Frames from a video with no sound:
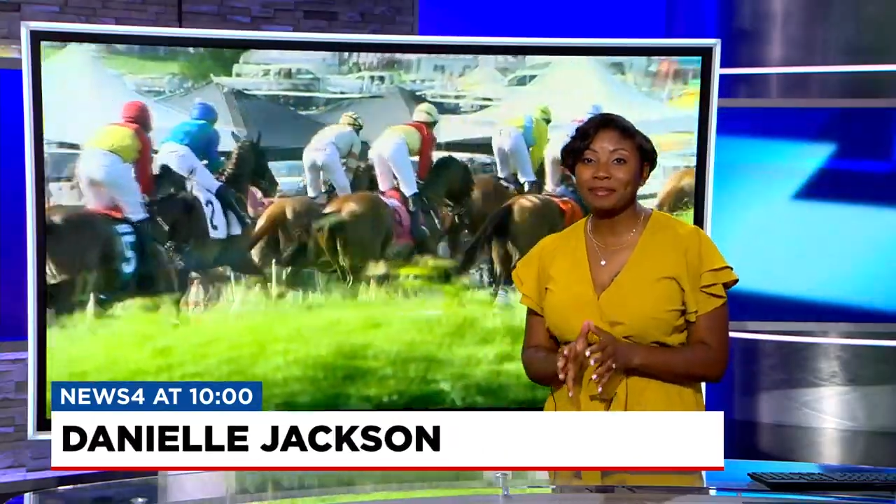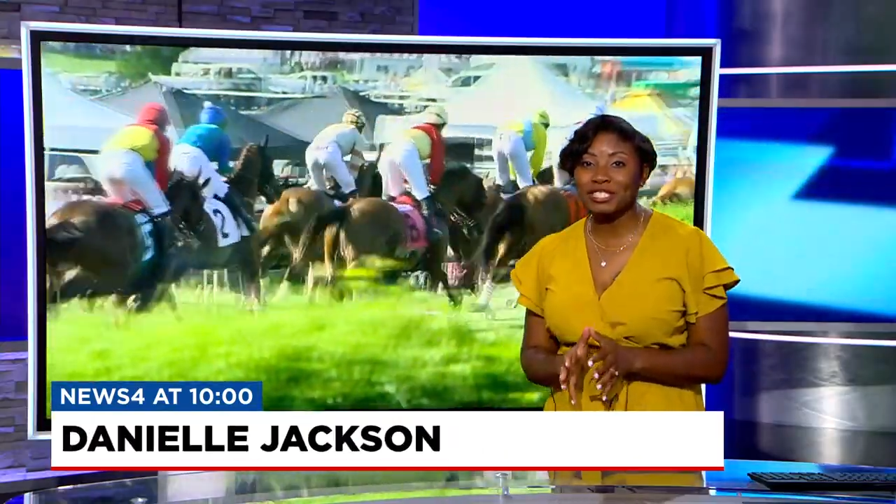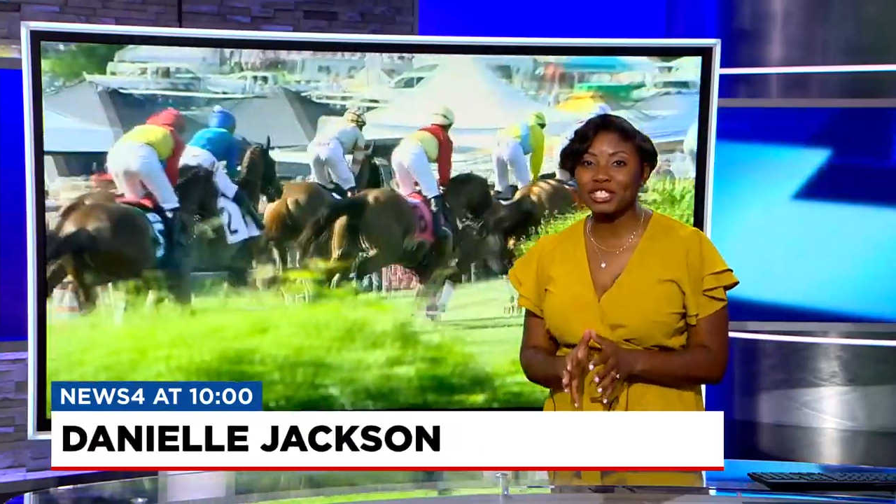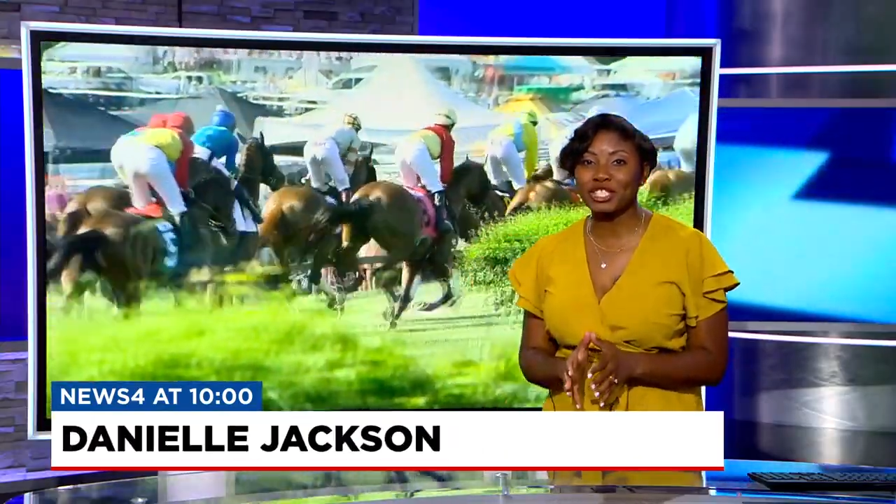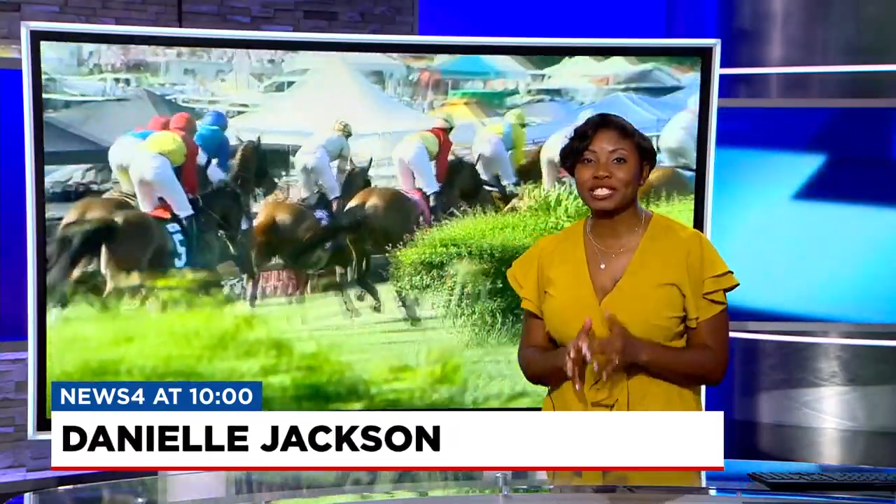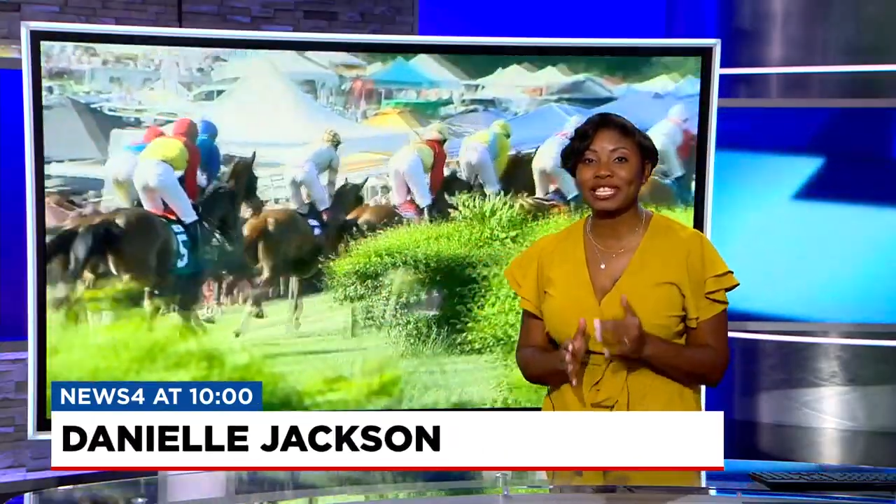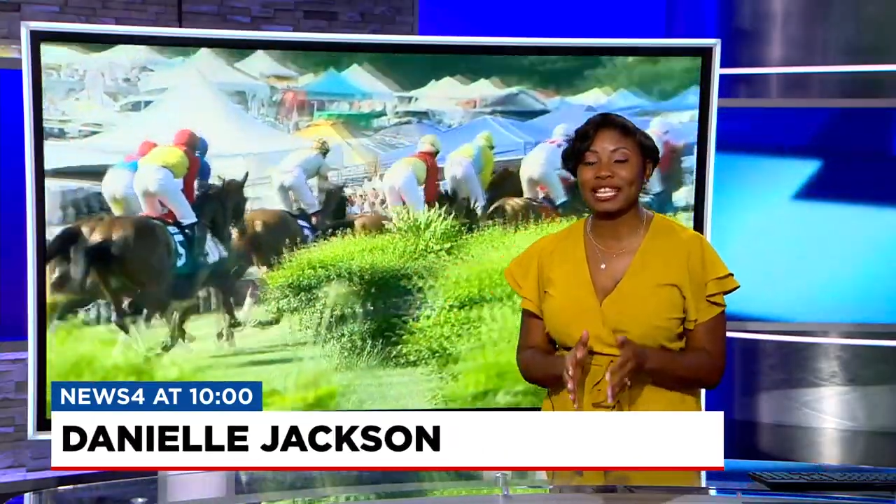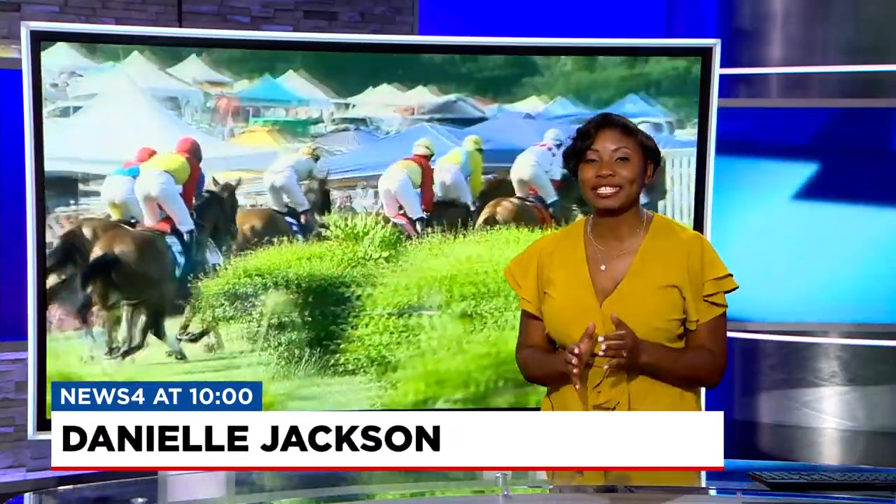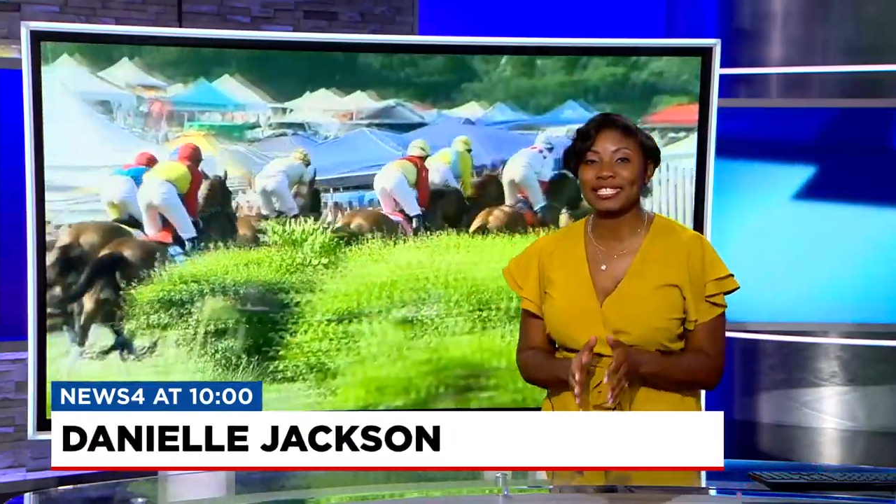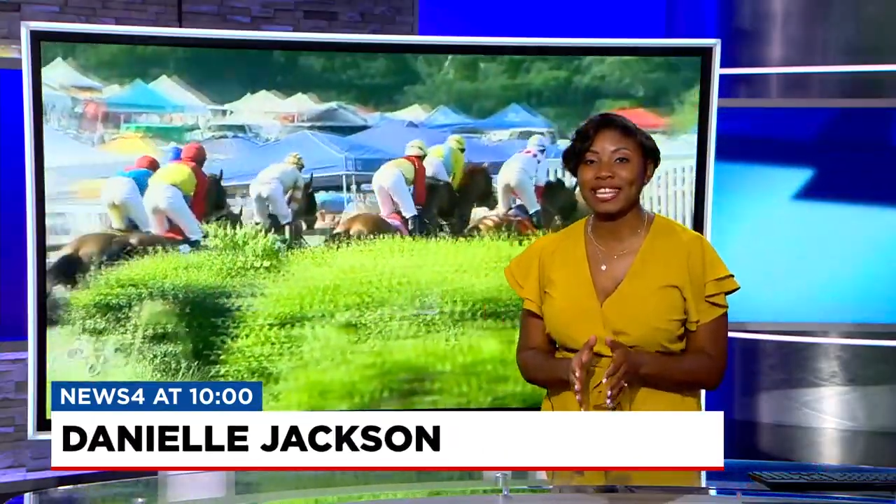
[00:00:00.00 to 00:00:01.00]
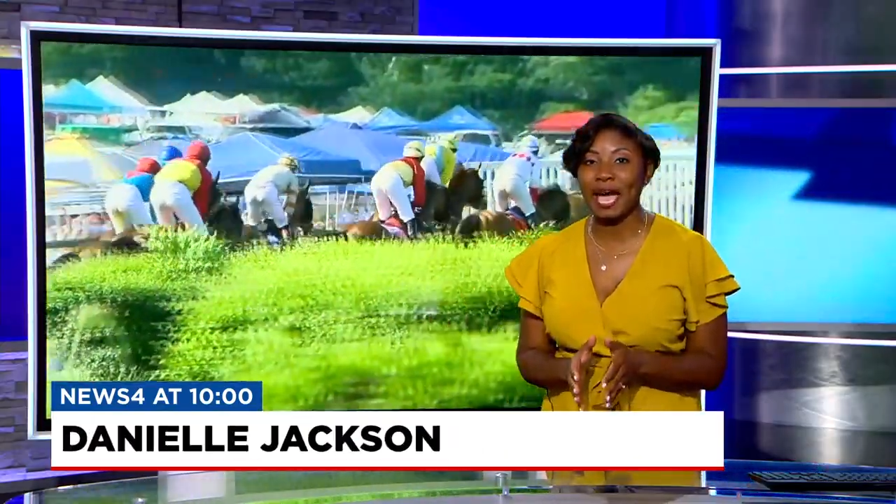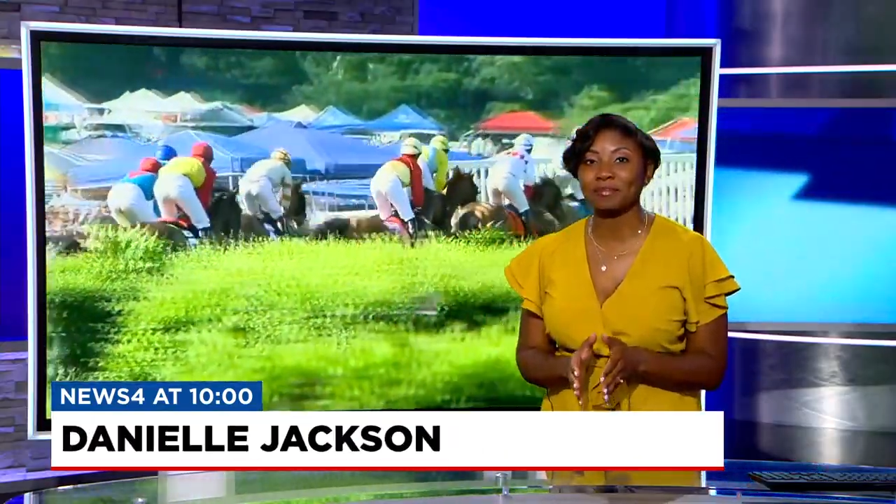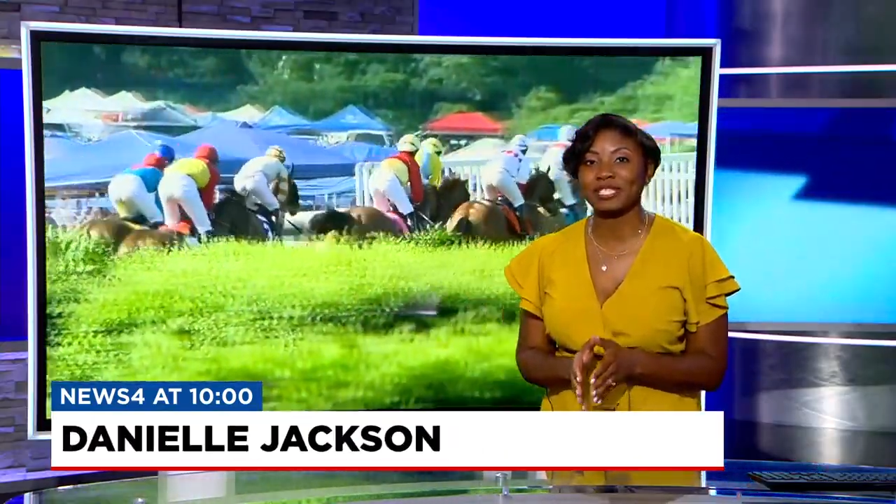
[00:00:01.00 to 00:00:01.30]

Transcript: De Snap,